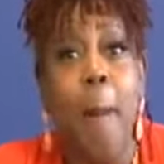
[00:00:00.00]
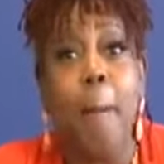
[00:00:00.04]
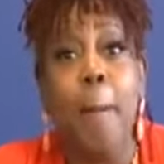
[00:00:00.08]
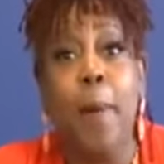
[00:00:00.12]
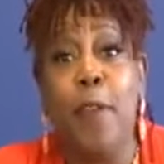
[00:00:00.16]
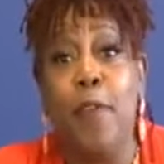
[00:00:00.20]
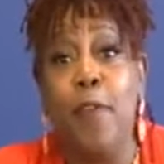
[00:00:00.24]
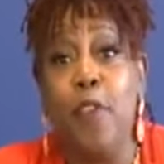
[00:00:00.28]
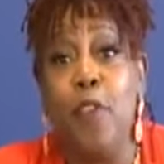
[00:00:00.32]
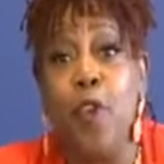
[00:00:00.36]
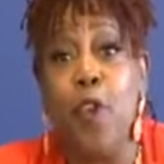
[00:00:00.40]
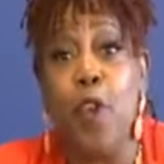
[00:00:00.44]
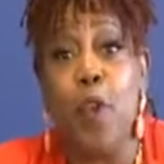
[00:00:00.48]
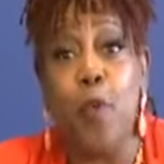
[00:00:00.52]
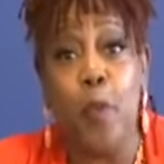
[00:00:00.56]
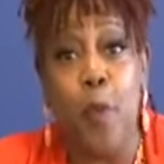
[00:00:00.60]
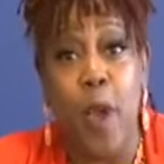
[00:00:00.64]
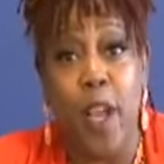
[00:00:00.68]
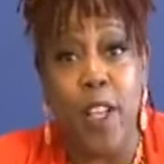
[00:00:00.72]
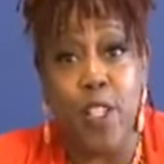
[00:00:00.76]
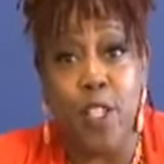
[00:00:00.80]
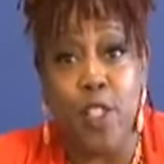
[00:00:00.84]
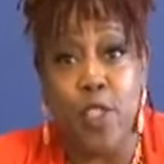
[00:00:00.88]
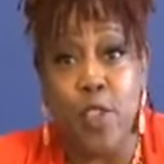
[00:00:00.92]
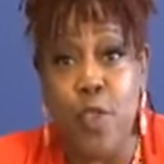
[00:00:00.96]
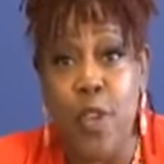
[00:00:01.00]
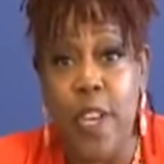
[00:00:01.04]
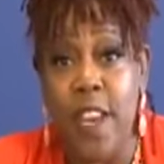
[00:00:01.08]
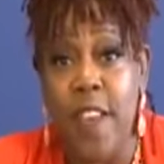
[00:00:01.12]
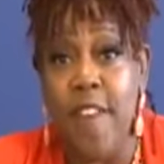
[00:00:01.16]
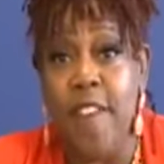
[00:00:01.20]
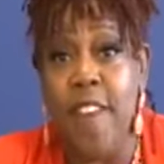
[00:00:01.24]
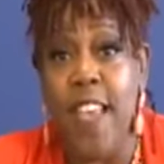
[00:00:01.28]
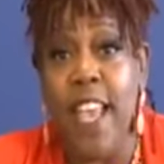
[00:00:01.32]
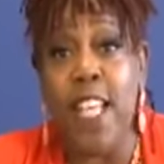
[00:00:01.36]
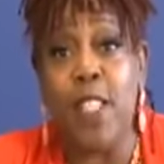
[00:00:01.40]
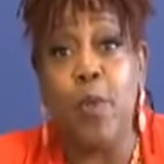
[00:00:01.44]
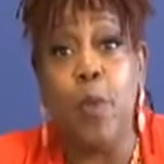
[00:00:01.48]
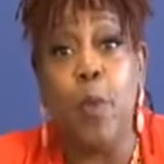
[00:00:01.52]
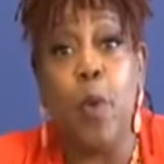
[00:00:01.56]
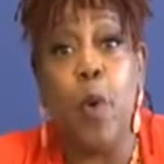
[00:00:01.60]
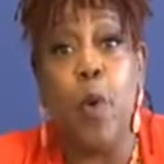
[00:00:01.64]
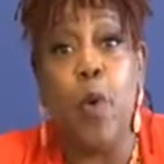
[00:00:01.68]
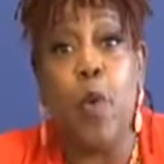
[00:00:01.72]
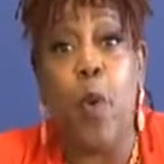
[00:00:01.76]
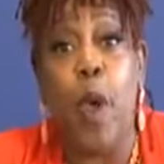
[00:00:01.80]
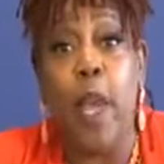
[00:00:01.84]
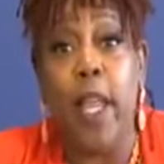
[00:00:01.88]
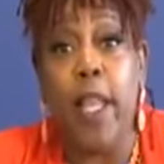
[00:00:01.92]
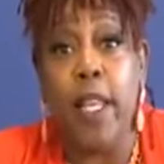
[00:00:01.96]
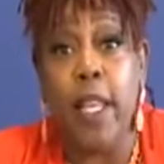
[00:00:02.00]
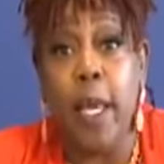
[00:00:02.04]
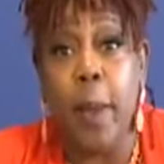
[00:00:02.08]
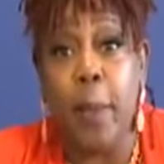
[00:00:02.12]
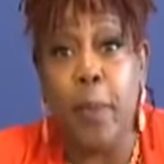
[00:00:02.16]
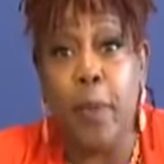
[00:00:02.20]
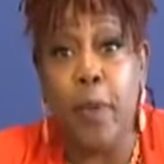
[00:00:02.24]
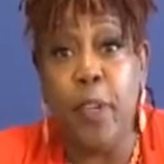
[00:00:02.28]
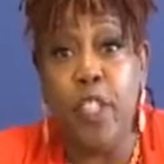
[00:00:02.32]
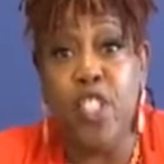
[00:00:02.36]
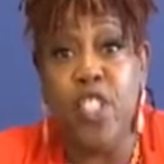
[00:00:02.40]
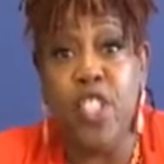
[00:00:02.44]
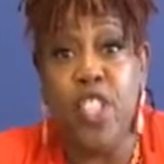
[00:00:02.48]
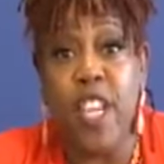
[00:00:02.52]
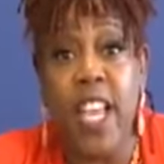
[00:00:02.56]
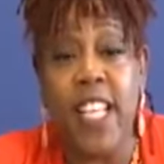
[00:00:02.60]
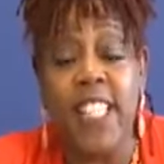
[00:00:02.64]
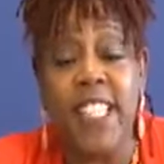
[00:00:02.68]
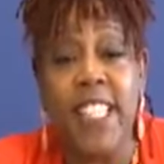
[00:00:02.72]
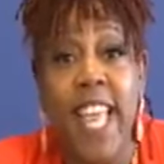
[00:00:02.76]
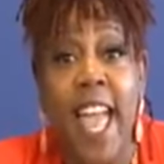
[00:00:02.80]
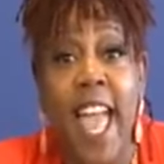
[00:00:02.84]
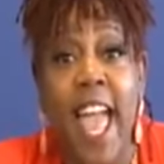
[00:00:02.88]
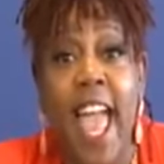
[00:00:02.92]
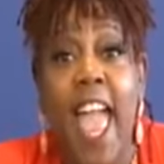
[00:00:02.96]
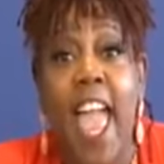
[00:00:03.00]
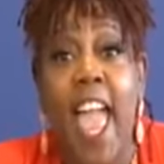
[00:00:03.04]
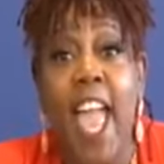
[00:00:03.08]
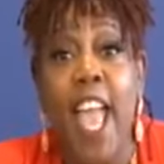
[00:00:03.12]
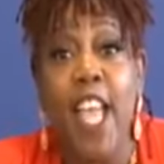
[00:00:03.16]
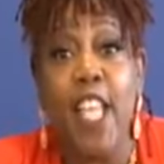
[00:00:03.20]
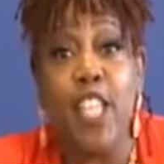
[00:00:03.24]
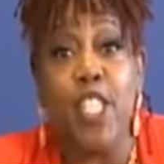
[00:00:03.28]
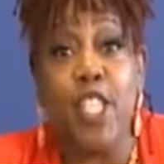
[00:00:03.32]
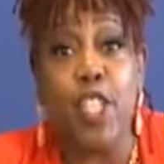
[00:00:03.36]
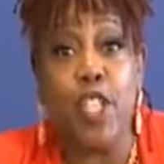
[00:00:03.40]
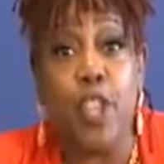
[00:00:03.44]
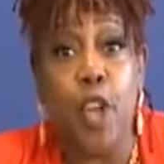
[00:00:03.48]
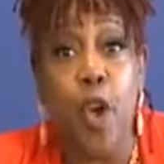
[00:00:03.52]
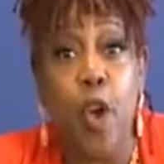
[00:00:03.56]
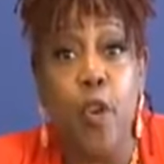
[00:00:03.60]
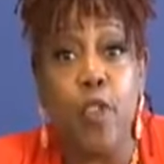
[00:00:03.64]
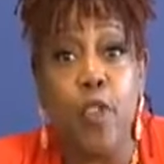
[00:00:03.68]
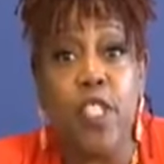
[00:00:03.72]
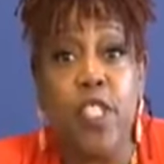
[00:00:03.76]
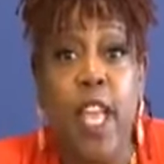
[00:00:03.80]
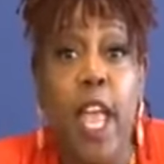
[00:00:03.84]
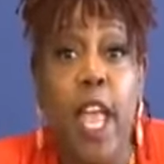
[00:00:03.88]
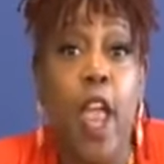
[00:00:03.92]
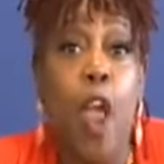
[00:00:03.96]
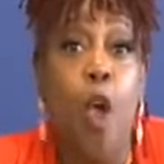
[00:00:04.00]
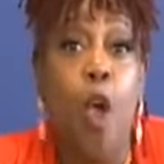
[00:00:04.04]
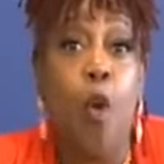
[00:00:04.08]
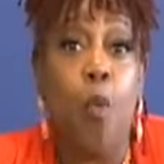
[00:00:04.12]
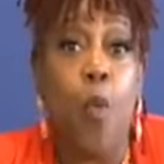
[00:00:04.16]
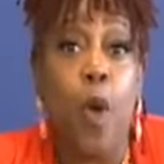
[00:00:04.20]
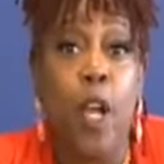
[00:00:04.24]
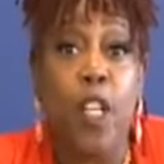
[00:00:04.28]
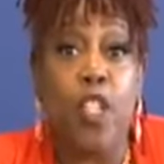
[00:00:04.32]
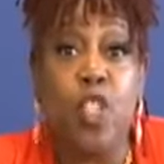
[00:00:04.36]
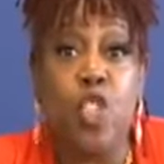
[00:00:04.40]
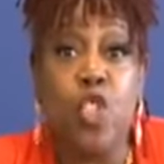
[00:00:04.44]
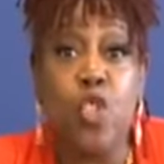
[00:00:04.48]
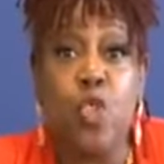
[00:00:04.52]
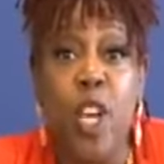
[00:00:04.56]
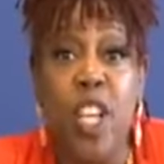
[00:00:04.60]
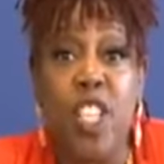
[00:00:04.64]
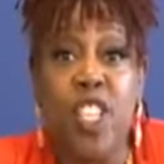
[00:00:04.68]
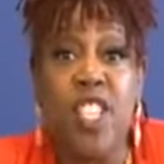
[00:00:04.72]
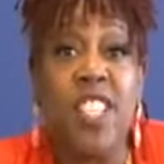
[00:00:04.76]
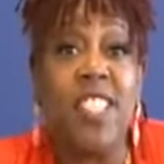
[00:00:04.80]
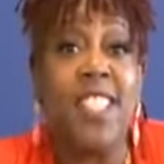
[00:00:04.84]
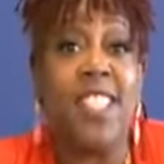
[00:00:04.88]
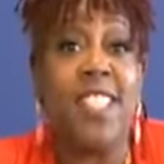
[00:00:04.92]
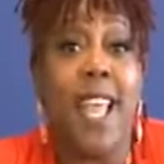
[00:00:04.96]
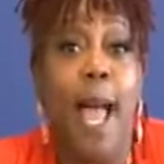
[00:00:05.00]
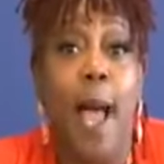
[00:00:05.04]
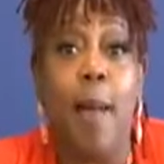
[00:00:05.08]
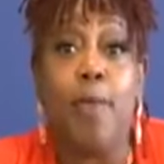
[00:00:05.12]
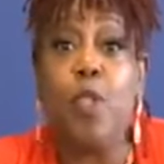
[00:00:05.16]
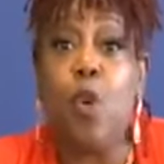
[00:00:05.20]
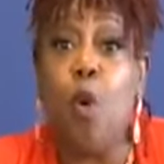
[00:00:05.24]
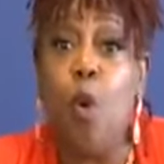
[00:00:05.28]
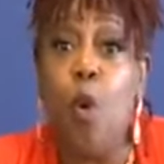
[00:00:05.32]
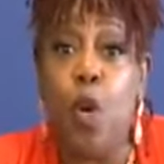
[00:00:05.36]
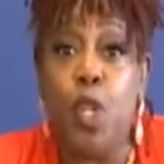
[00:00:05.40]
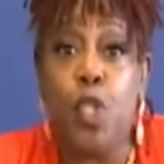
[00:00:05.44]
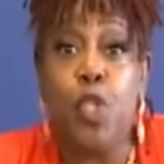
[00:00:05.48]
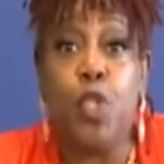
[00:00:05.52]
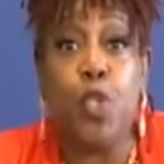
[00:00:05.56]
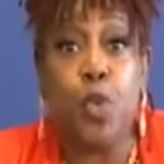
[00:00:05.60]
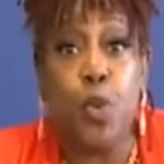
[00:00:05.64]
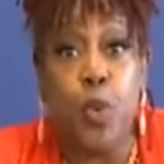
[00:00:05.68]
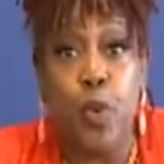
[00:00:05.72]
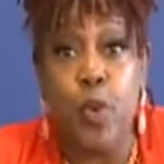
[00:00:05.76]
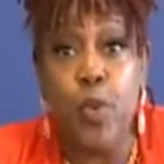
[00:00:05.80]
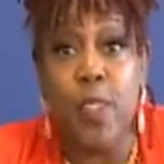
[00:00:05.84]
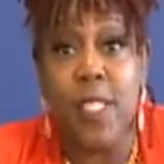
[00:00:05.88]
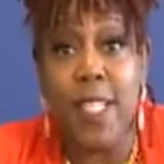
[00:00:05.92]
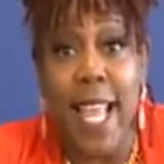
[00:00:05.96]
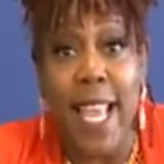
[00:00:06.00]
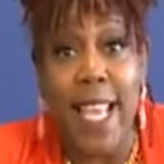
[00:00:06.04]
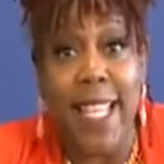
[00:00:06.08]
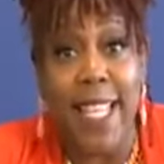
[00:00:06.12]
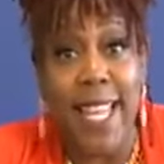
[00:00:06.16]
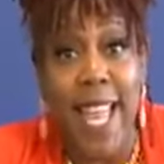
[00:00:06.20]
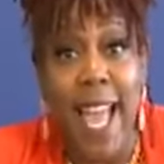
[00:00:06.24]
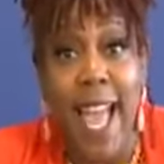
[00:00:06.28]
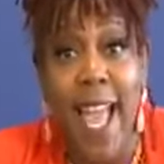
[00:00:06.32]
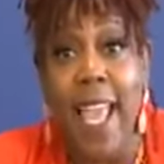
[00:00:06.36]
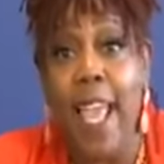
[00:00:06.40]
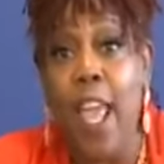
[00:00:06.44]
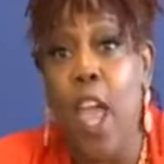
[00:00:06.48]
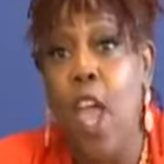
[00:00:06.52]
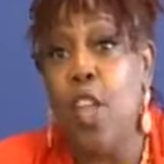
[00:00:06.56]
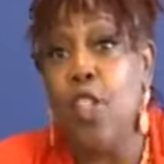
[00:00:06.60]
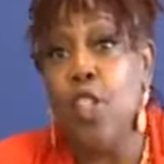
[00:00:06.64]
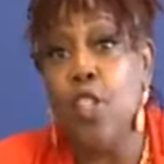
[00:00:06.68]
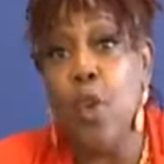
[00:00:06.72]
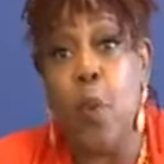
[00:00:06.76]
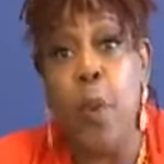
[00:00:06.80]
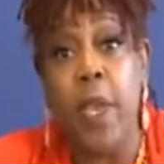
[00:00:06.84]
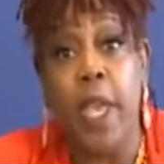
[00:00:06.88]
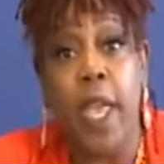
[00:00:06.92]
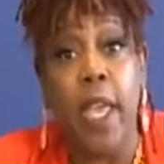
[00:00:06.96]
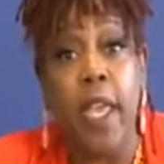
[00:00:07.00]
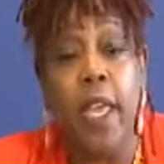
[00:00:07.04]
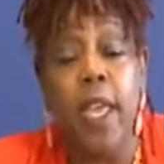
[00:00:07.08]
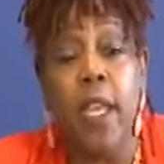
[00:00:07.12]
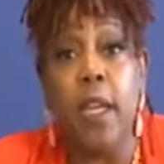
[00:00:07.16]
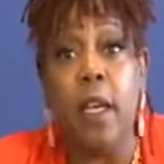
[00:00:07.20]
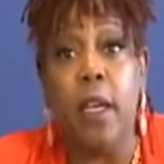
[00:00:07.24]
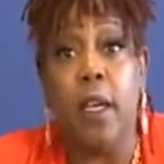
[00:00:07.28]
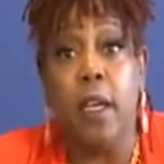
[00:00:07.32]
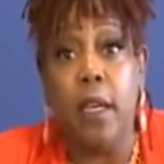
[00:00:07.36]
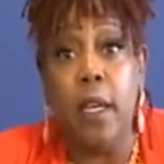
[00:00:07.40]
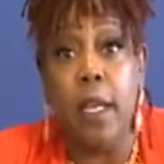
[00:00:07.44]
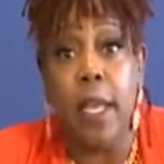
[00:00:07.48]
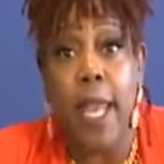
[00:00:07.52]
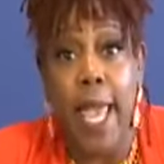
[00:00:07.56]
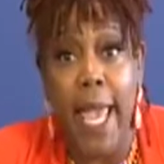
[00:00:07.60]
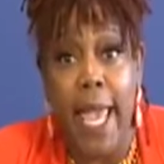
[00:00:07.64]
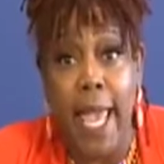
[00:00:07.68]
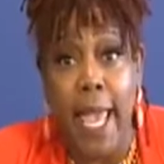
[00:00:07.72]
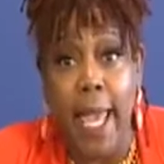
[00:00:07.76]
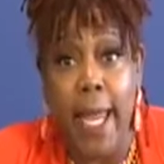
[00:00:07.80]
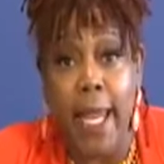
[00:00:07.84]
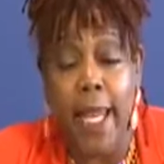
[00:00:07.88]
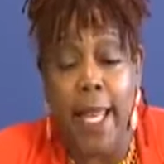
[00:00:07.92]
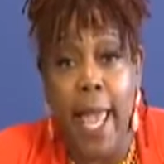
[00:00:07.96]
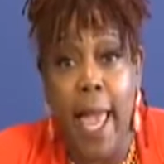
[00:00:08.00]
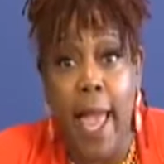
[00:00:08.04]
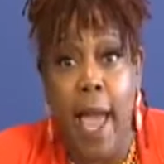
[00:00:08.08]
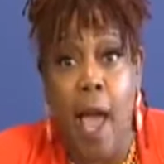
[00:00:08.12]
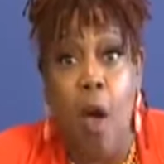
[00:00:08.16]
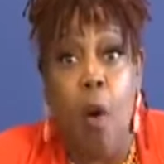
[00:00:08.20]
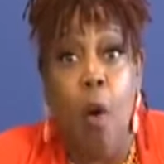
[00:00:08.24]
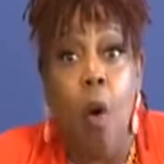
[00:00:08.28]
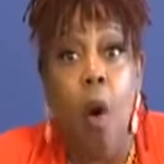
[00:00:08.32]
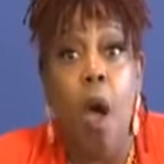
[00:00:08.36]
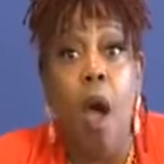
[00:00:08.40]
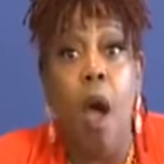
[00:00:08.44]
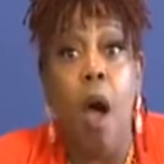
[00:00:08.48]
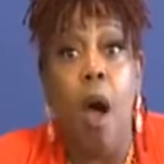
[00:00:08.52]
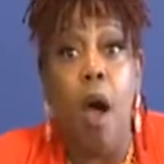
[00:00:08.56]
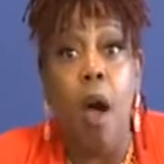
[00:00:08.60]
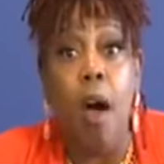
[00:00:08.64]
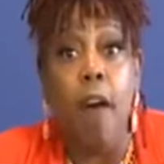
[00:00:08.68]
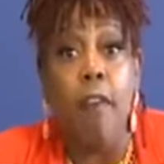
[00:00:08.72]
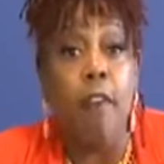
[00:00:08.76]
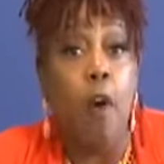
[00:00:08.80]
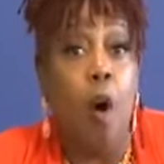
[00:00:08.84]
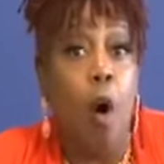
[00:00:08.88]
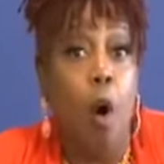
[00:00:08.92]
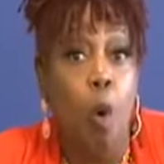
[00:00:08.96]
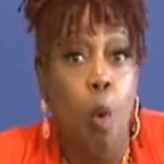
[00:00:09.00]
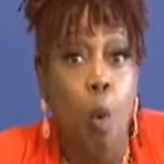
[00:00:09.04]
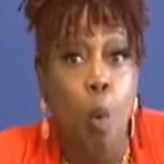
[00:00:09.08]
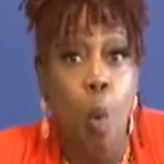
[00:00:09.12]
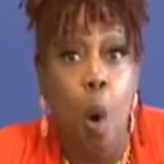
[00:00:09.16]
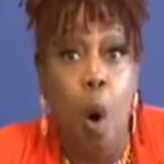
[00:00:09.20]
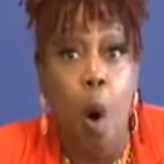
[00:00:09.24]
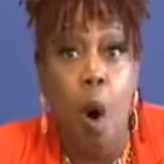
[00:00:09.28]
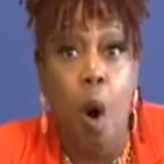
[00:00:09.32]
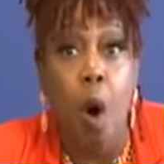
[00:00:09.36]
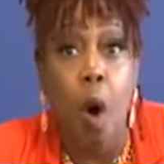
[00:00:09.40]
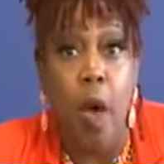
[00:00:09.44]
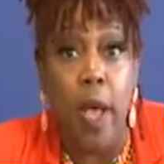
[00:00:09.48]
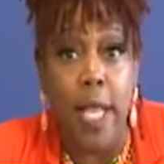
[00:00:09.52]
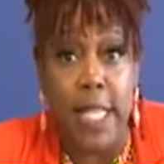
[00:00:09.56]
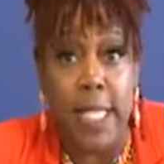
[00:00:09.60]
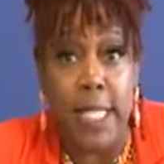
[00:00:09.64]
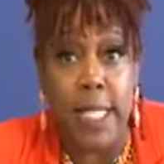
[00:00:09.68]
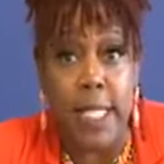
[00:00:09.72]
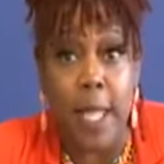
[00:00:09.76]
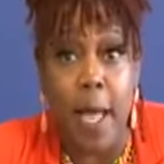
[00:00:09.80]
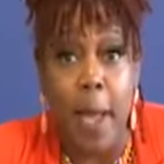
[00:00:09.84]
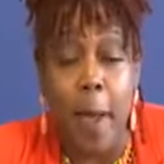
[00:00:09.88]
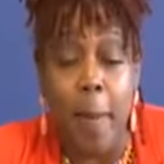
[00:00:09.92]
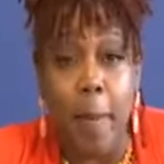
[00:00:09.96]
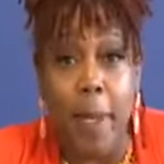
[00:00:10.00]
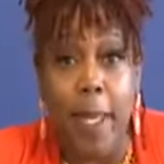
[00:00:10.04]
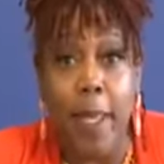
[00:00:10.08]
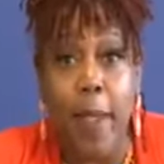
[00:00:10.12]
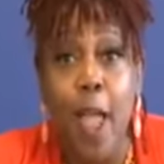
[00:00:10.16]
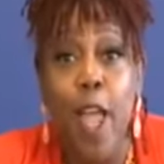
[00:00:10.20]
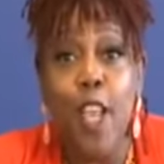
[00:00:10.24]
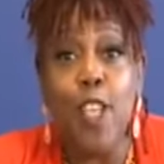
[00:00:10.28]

But if you can register in advance, we would greatly appreciate that. It's Thursday. Registration stops on Tuesday night so we can get a good head count of who all is coming.